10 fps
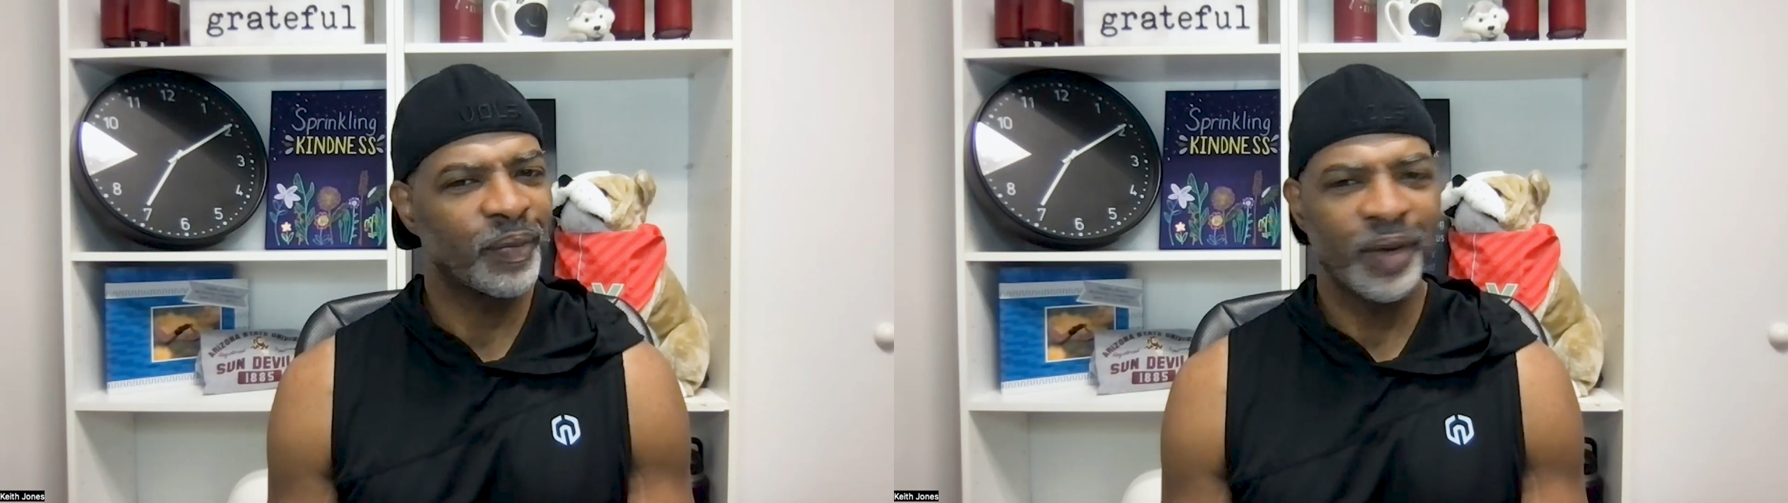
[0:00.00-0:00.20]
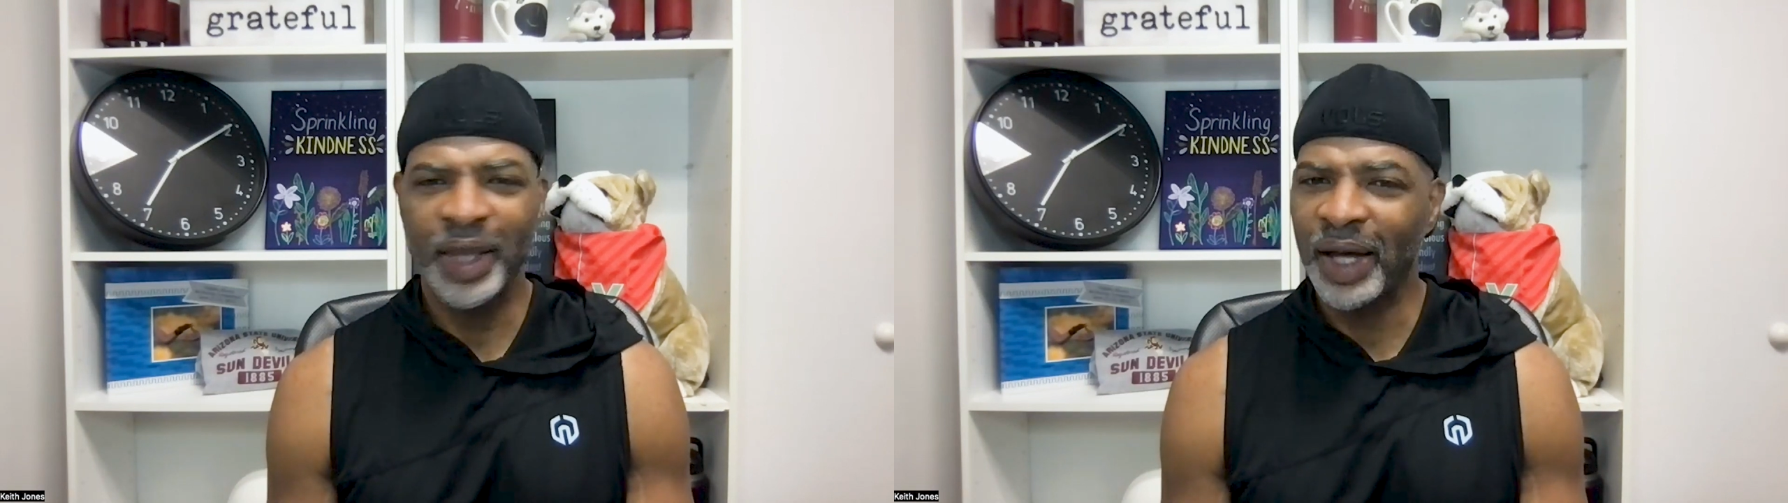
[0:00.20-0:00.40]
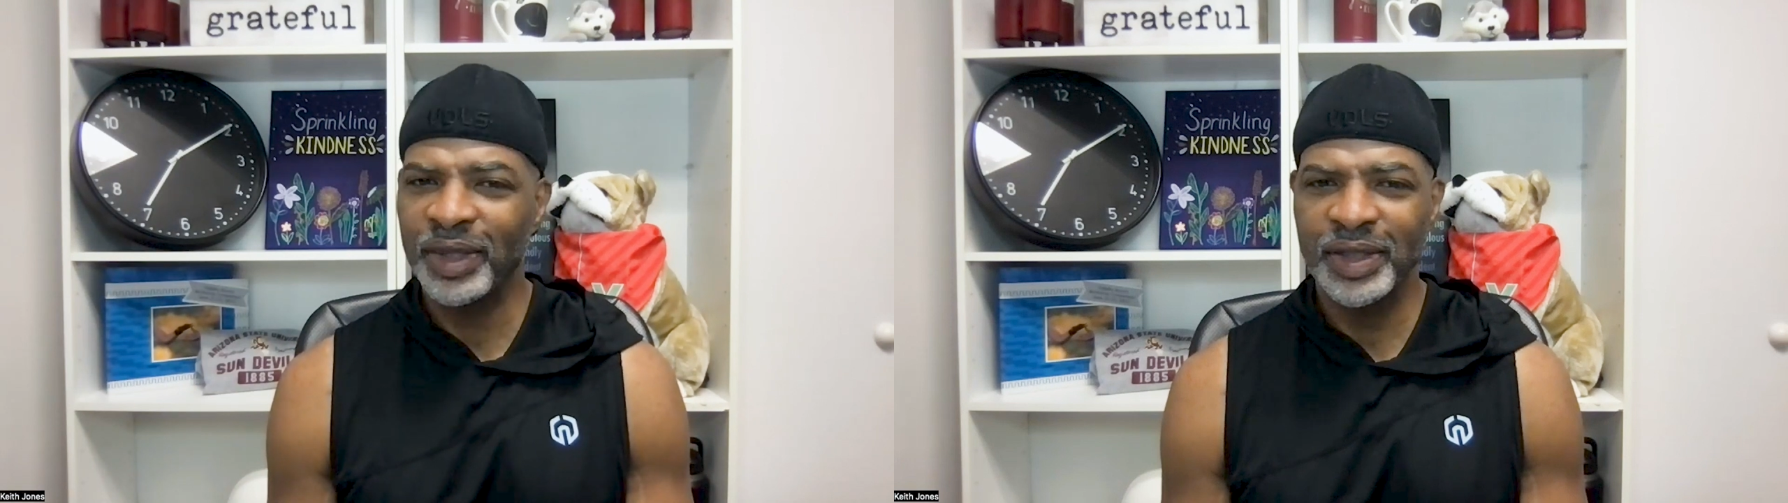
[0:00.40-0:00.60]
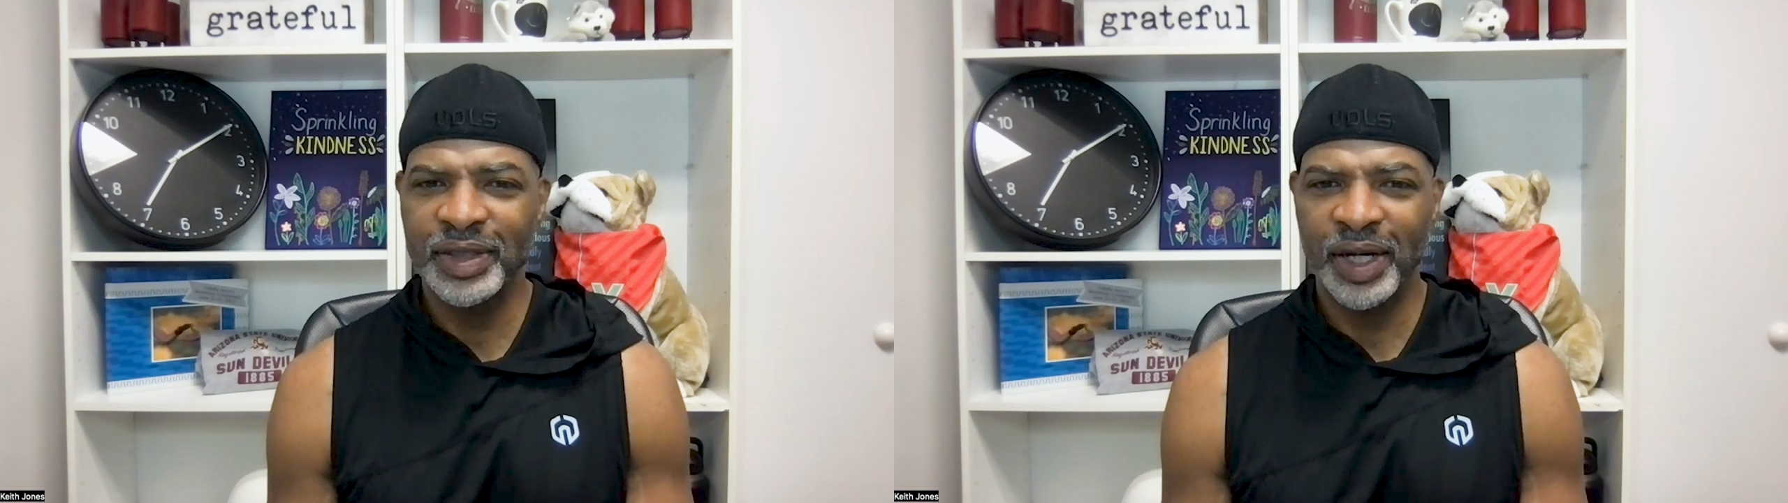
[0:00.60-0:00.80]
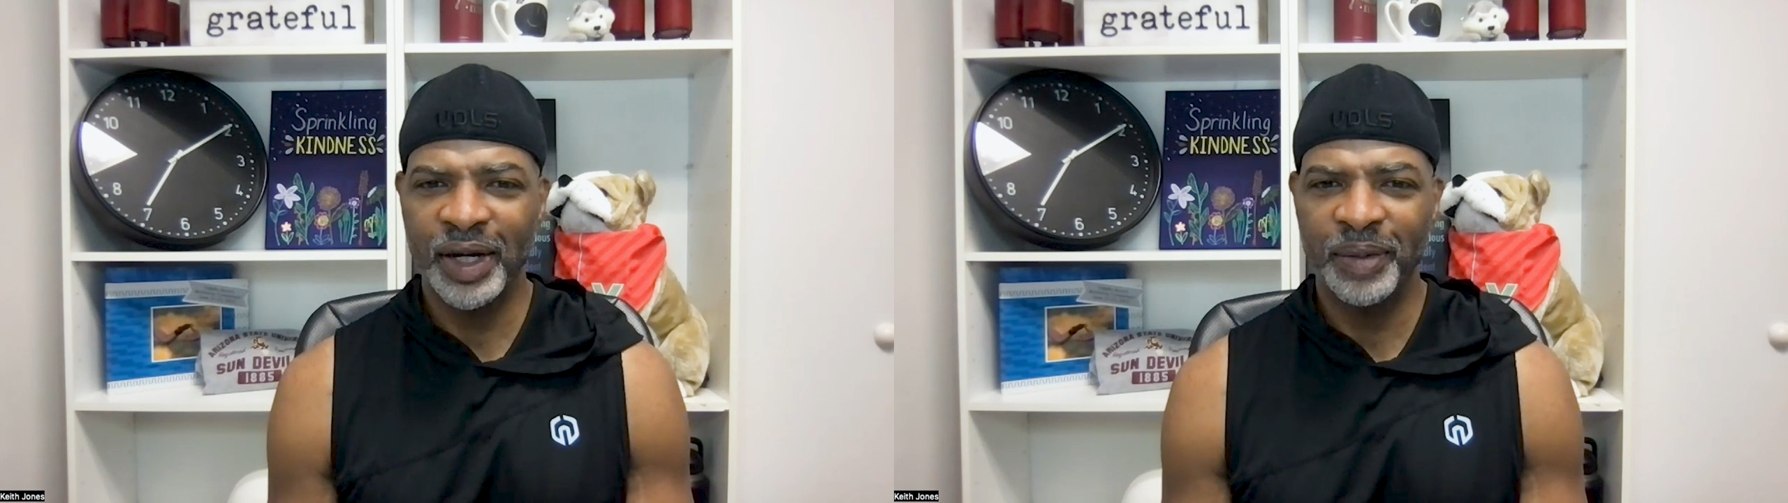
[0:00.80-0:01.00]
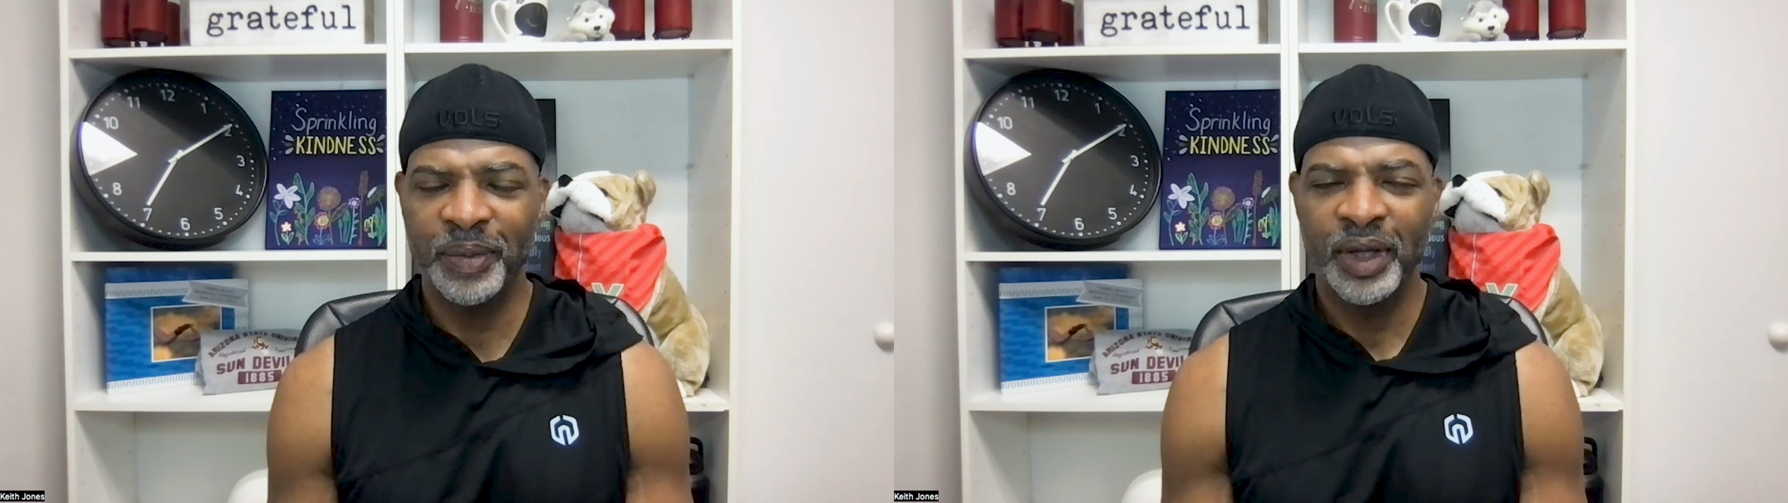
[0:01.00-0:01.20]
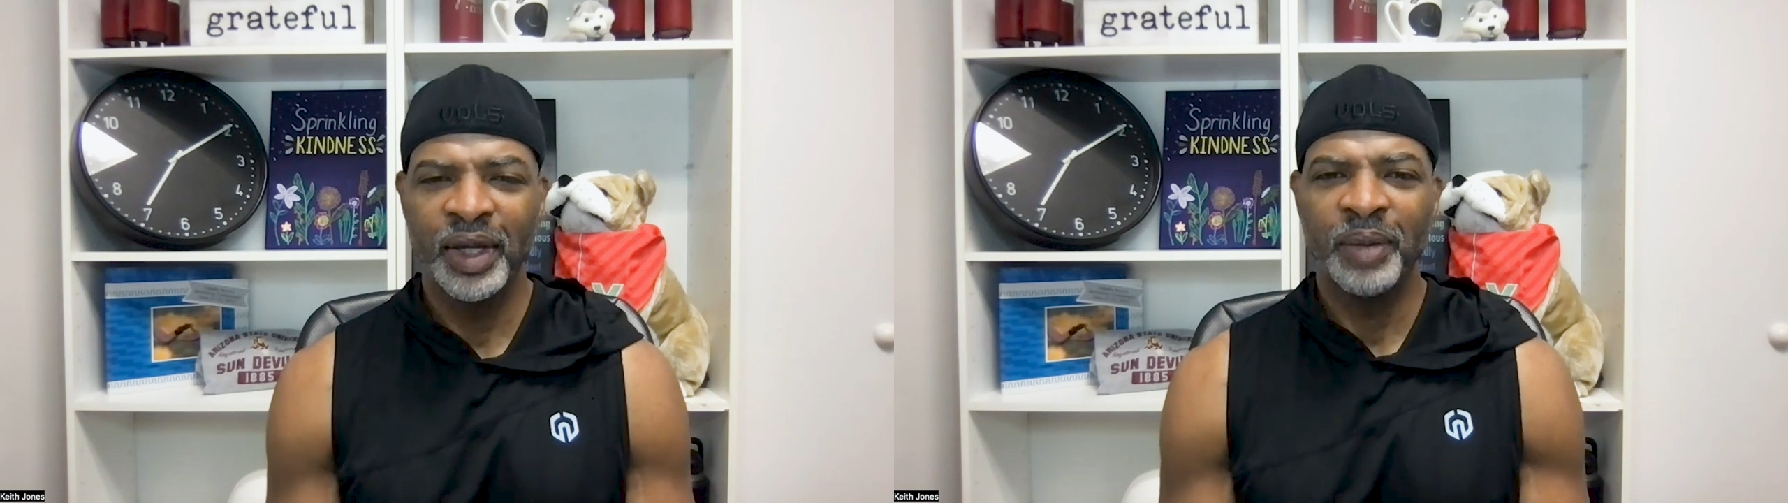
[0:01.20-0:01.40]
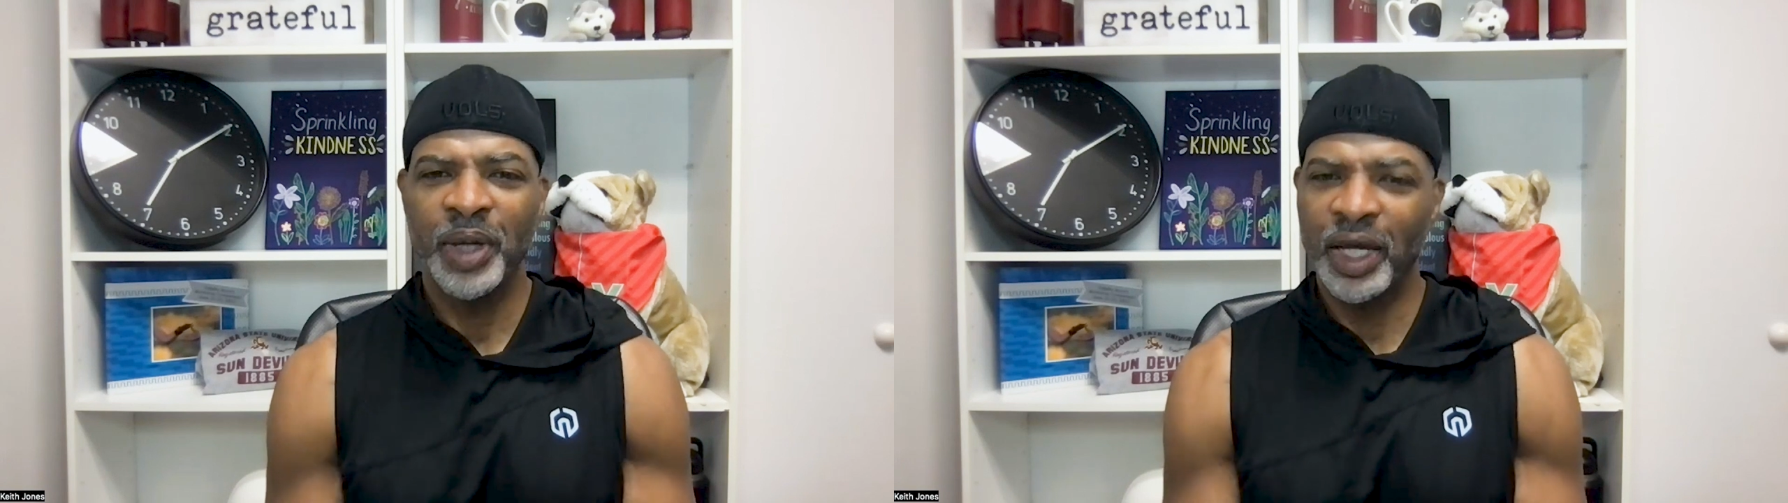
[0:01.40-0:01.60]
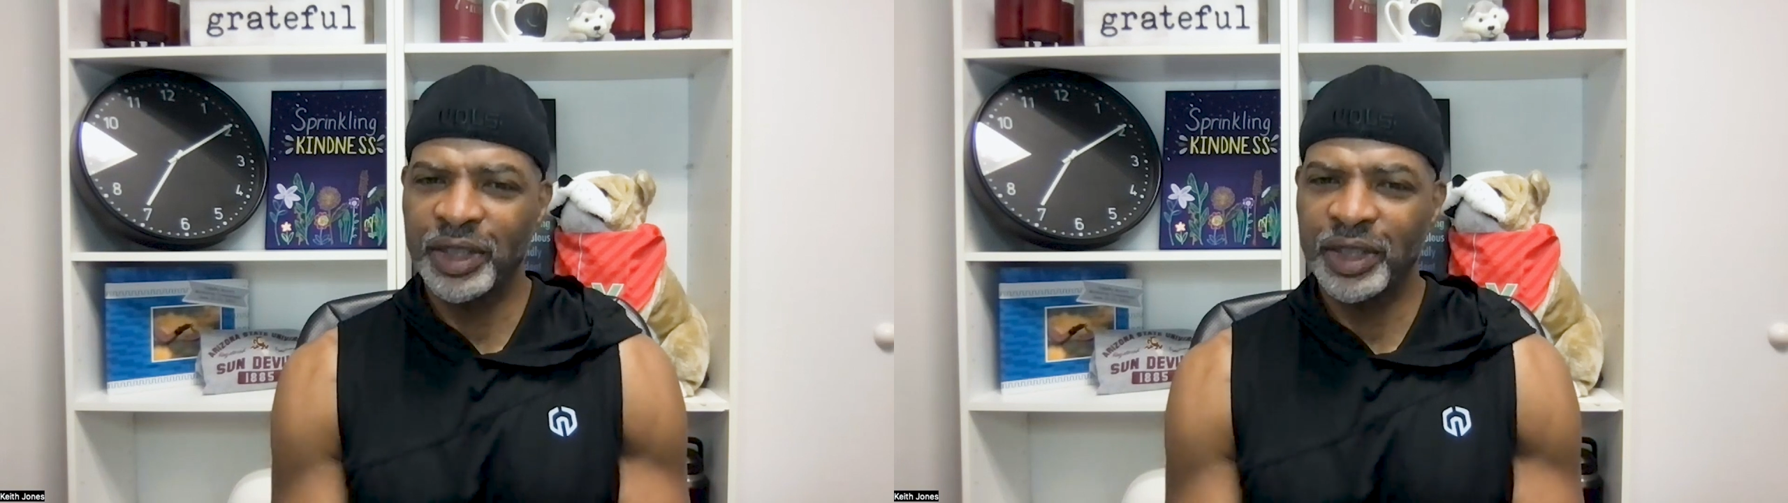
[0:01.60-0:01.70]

Not this time, because